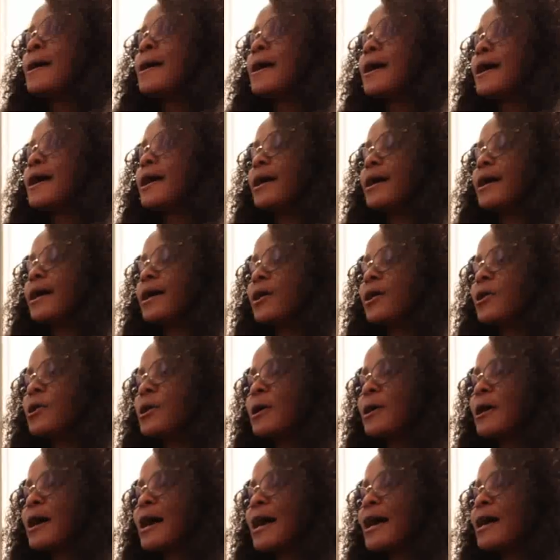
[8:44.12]

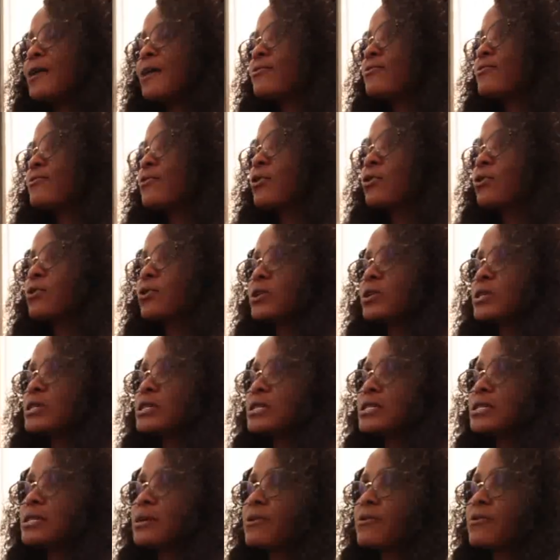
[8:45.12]
I have
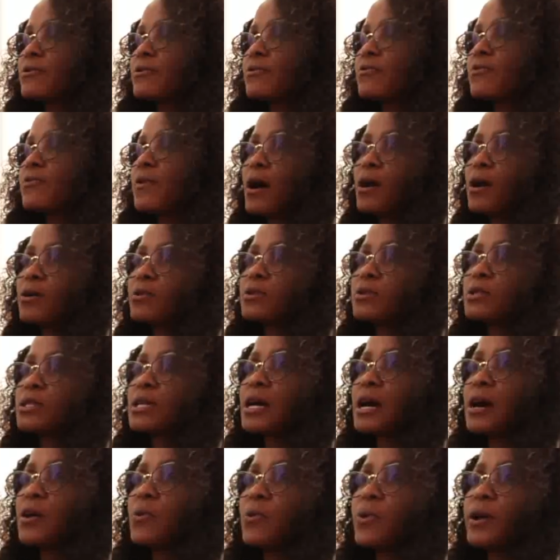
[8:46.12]
always found
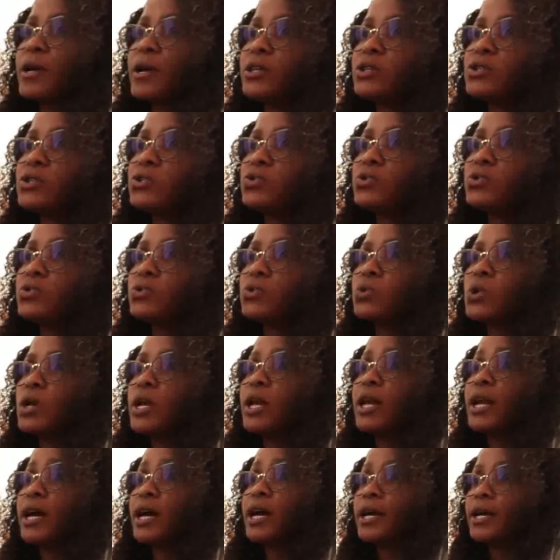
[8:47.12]
a way to
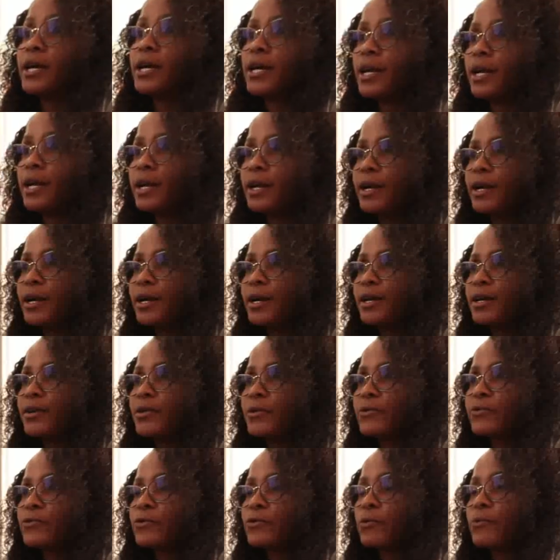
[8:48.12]
learn
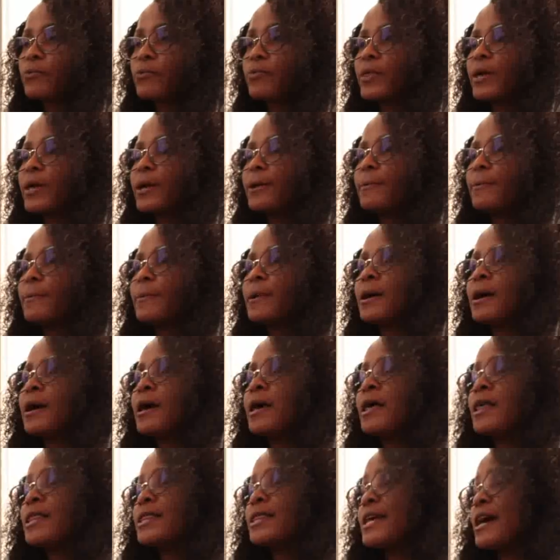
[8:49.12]
from them.
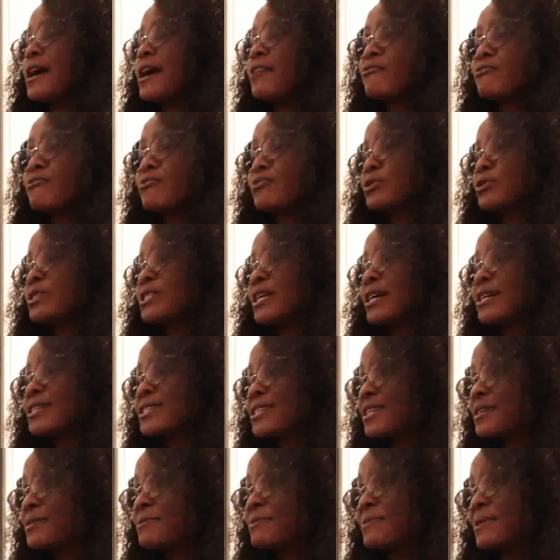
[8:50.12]
They have
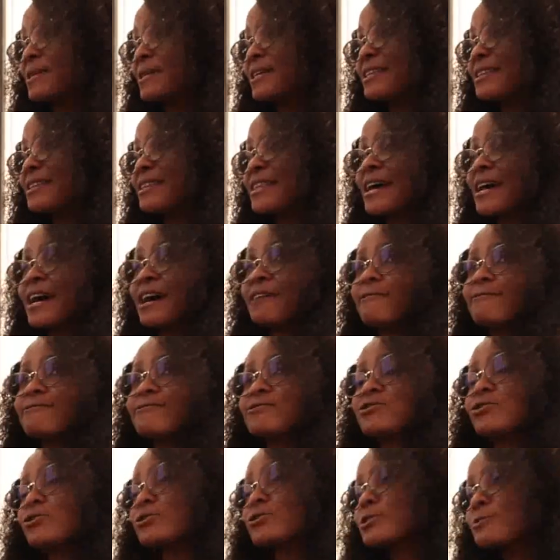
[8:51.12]
protected me, they have
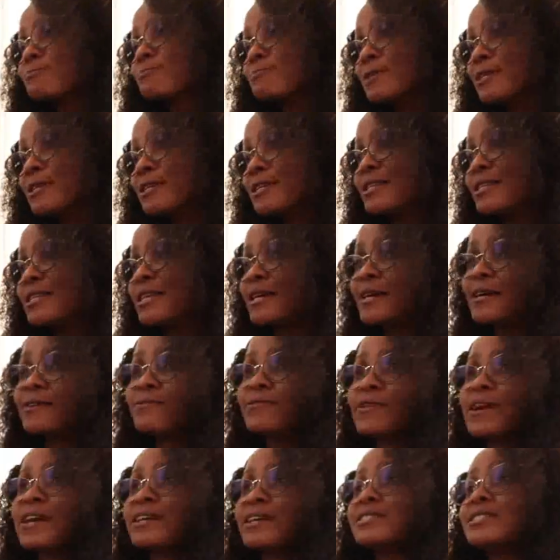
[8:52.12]
taught me, they have
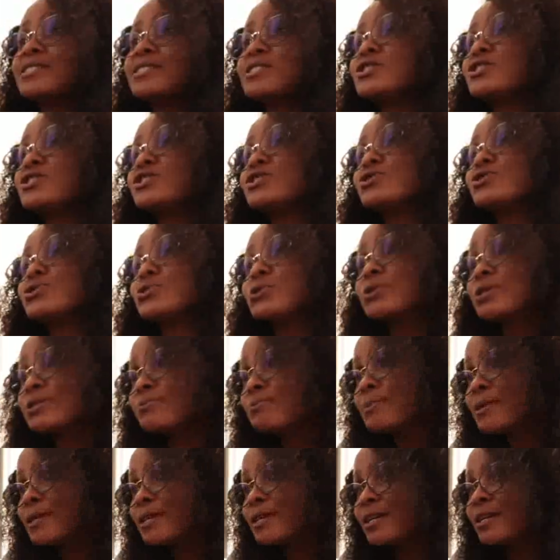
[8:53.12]
understood
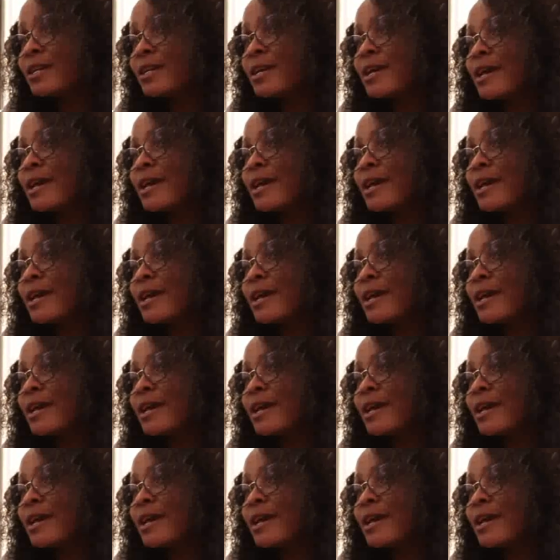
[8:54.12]
me,